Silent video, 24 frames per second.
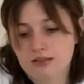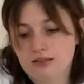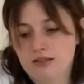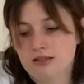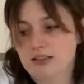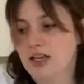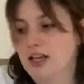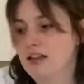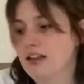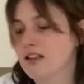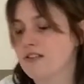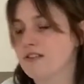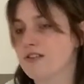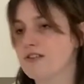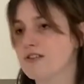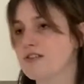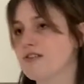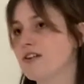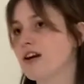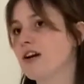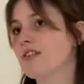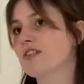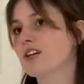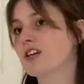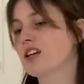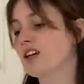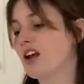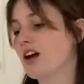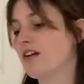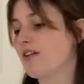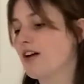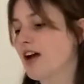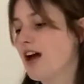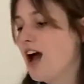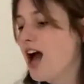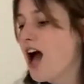Yeah, that's 55, good
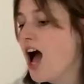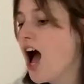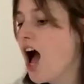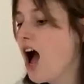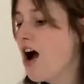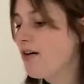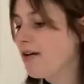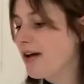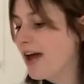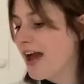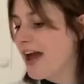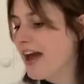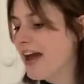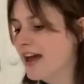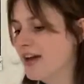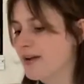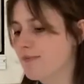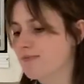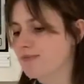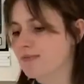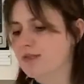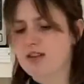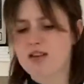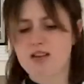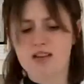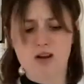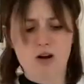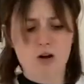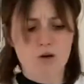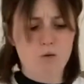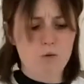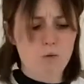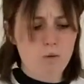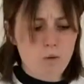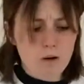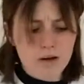enough. Okay,
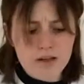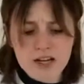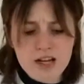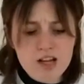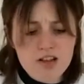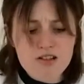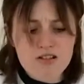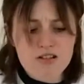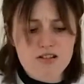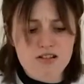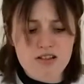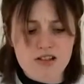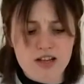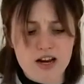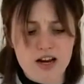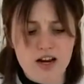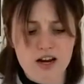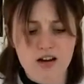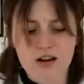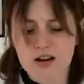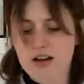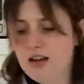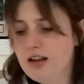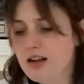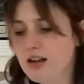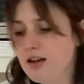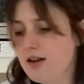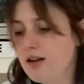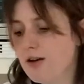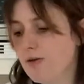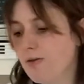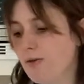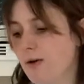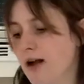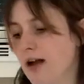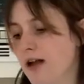what else is there?
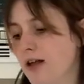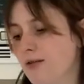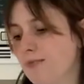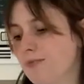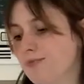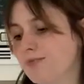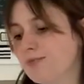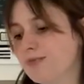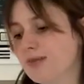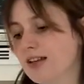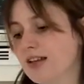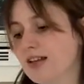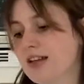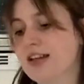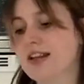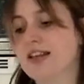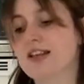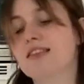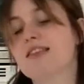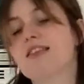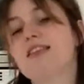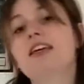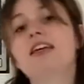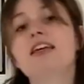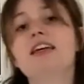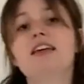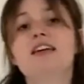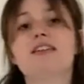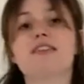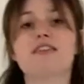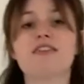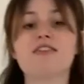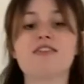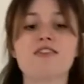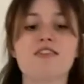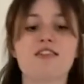Well,
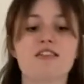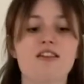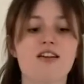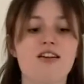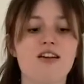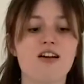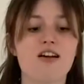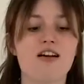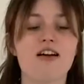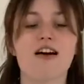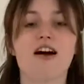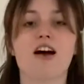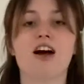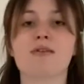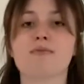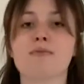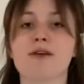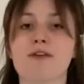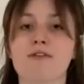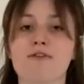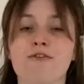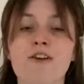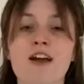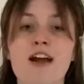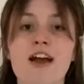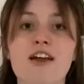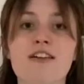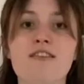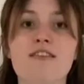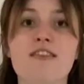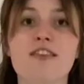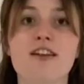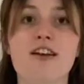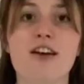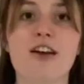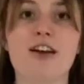these are my
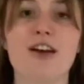friends,